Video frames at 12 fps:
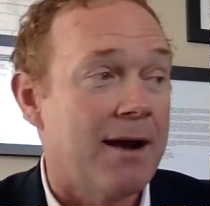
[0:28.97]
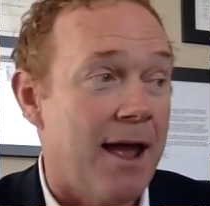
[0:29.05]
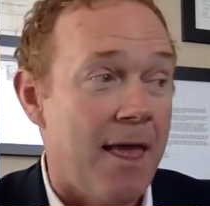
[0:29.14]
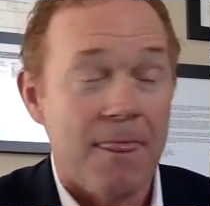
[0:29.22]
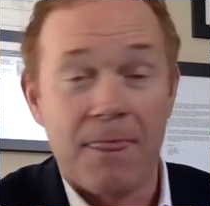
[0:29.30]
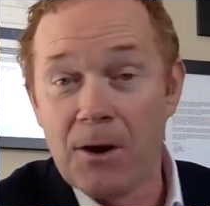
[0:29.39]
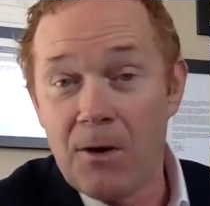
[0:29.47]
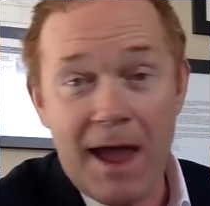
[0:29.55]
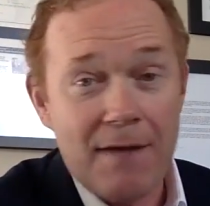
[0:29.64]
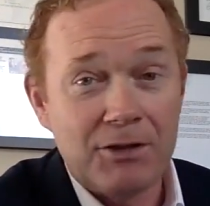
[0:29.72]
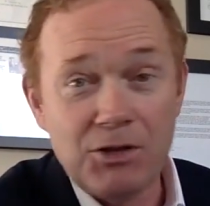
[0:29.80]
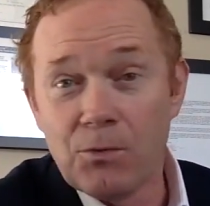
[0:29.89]
and they're
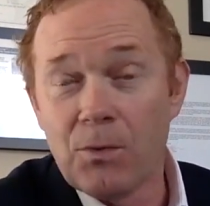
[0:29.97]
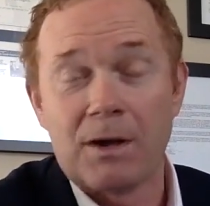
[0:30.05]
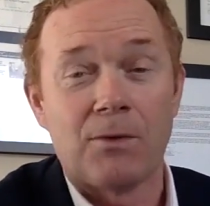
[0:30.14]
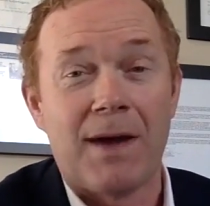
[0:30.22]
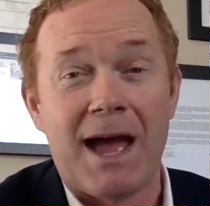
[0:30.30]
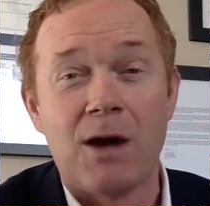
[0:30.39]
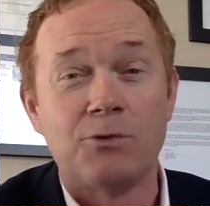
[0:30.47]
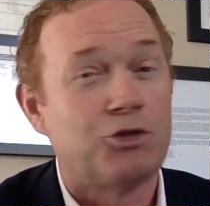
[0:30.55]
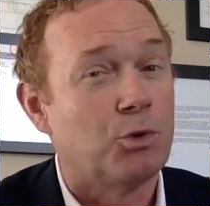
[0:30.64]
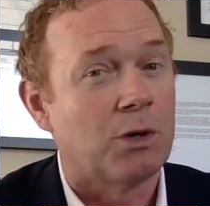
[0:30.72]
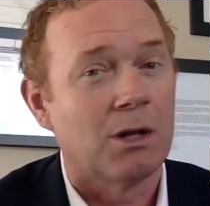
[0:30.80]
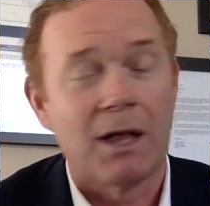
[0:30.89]
having you run around
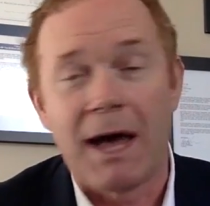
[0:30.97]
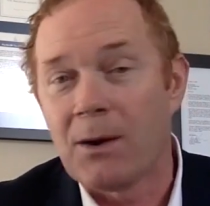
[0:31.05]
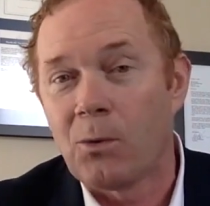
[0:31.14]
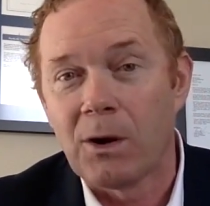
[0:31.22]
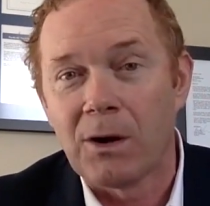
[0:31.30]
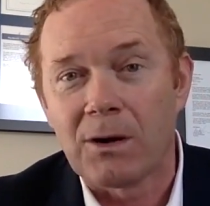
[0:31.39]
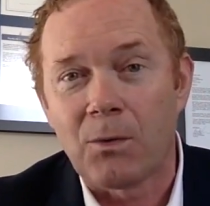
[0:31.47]
doing a lot of work